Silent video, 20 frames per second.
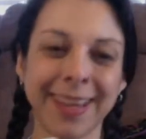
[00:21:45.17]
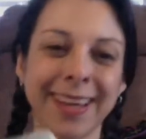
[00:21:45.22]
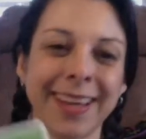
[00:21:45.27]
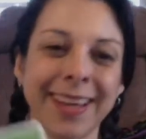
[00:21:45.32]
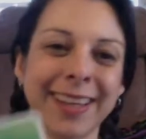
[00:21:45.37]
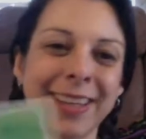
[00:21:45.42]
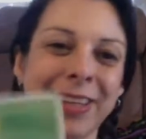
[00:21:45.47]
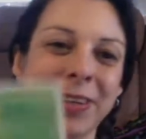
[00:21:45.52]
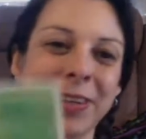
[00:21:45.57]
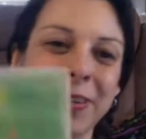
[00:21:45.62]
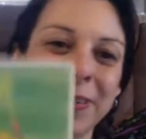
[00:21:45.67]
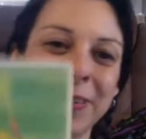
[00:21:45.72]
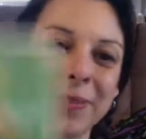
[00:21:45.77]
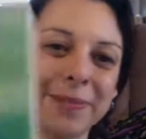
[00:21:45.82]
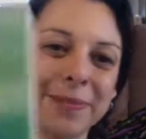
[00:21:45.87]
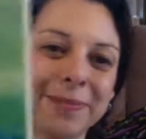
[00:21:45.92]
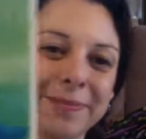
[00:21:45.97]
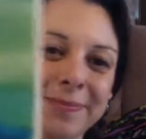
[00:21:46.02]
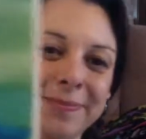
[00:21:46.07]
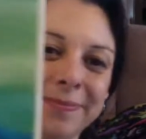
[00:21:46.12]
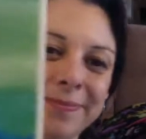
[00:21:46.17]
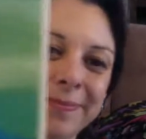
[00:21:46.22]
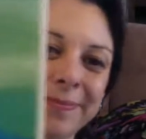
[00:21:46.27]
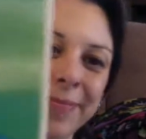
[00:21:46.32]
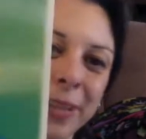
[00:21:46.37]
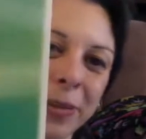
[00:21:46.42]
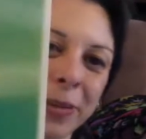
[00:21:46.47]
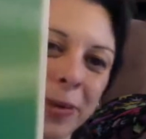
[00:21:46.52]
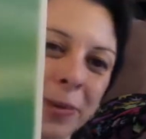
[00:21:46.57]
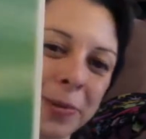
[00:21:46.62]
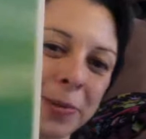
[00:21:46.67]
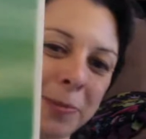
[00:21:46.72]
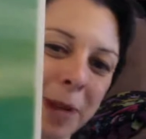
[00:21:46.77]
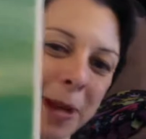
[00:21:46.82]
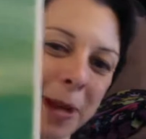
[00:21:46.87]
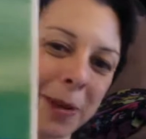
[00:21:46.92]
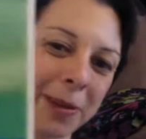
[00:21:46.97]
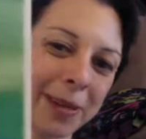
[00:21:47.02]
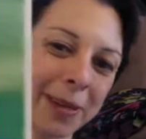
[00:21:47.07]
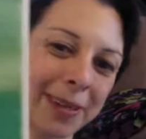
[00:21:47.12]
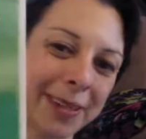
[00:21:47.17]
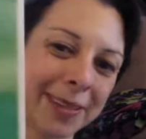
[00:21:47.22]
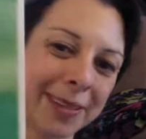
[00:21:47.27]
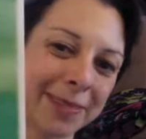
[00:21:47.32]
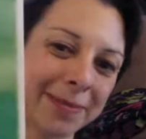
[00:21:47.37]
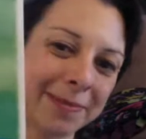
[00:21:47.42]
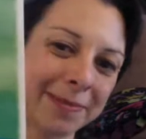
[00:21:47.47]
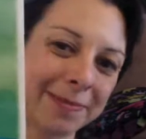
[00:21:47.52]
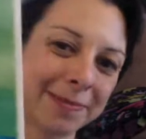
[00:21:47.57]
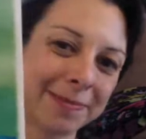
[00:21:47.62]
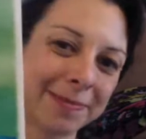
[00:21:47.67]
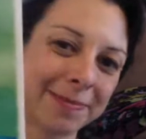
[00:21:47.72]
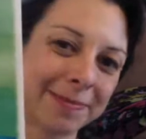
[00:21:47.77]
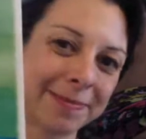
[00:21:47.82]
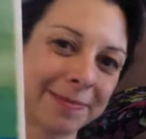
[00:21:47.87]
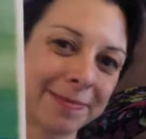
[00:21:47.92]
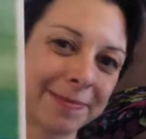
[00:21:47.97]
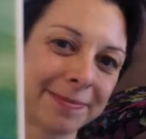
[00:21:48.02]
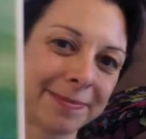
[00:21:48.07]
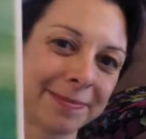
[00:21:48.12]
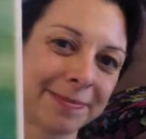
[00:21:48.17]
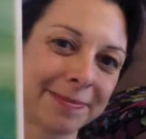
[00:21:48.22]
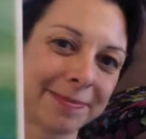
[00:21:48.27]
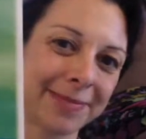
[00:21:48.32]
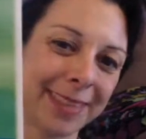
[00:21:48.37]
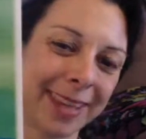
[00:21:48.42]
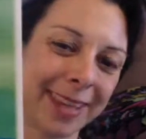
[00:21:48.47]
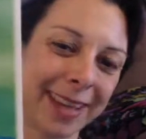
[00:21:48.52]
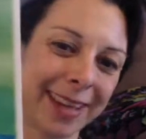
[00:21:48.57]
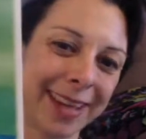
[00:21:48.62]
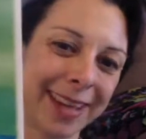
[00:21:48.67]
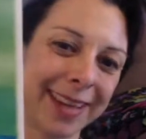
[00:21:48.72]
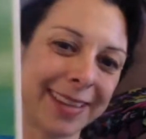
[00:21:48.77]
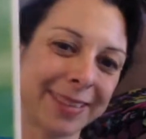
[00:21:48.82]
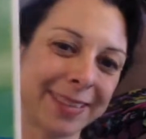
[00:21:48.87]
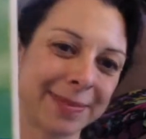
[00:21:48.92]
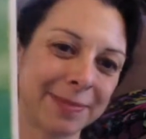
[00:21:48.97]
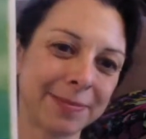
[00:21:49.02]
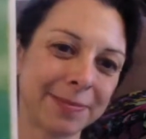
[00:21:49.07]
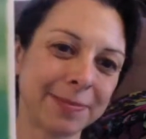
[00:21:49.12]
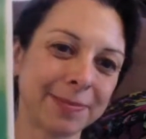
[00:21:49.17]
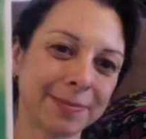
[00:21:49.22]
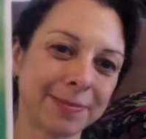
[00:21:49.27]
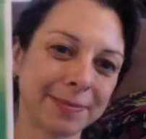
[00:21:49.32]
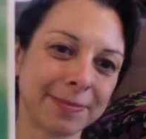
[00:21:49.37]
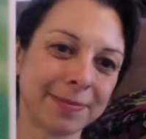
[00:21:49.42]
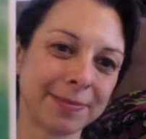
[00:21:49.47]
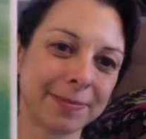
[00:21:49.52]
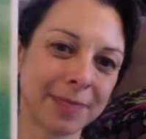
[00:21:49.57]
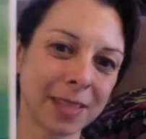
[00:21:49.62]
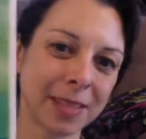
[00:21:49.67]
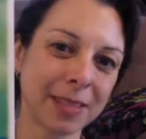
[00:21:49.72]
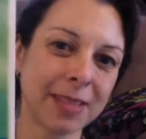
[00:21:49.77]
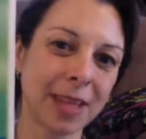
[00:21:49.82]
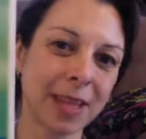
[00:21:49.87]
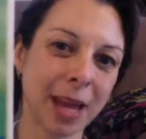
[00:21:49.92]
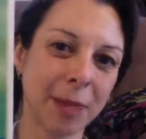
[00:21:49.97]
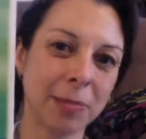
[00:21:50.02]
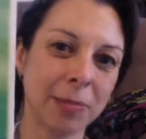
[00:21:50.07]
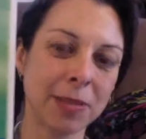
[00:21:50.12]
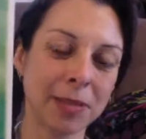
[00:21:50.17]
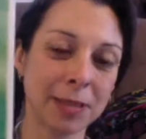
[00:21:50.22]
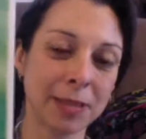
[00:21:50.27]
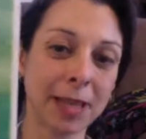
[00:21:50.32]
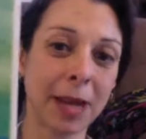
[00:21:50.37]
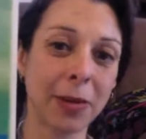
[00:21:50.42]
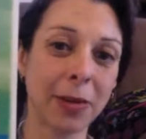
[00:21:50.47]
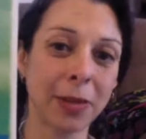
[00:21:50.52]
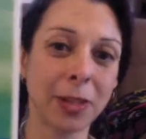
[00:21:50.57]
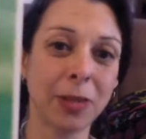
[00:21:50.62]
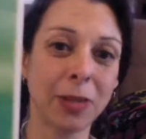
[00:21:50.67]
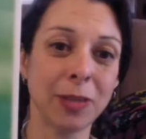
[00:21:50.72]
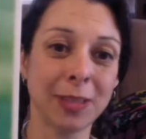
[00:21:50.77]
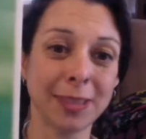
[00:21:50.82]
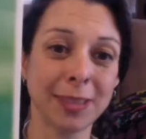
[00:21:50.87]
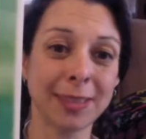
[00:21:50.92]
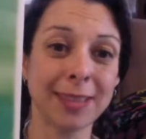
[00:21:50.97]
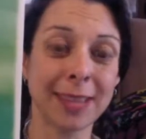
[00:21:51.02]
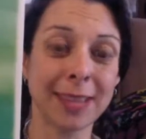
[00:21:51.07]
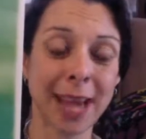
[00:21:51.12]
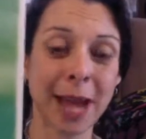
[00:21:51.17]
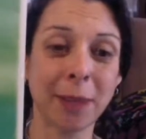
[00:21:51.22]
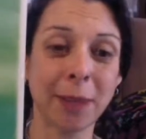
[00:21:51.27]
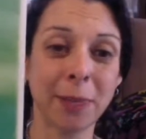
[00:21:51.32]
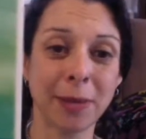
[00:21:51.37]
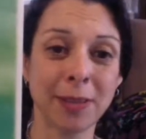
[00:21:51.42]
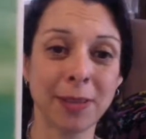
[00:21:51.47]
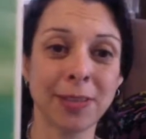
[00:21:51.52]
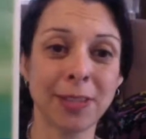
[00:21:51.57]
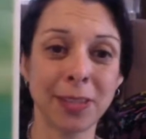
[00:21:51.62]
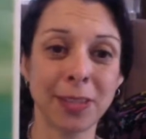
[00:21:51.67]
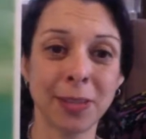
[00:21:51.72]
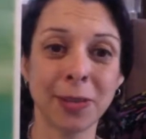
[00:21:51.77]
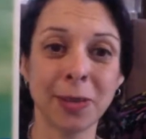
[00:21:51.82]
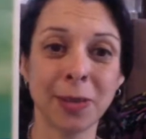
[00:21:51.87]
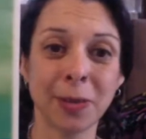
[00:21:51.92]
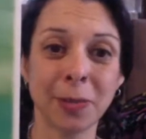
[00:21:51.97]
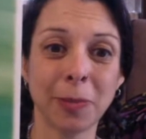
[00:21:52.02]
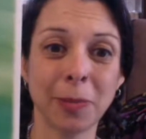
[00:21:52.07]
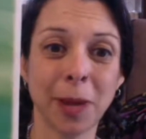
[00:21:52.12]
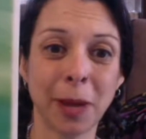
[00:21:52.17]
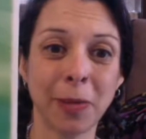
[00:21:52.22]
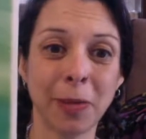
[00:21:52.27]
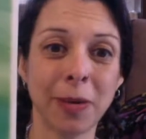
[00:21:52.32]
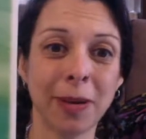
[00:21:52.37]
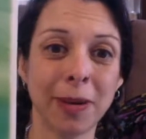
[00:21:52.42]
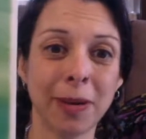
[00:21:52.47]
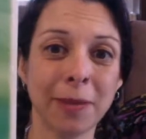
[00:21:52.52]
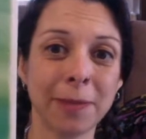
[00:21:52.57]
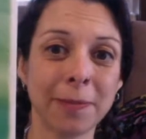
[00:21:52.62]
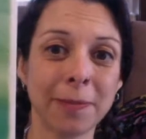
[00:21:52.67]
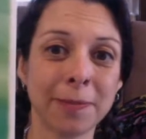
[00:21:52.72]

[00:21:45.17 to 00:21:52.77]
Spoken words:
Your own power. Yeah. This time is allowing you to tap into your own power.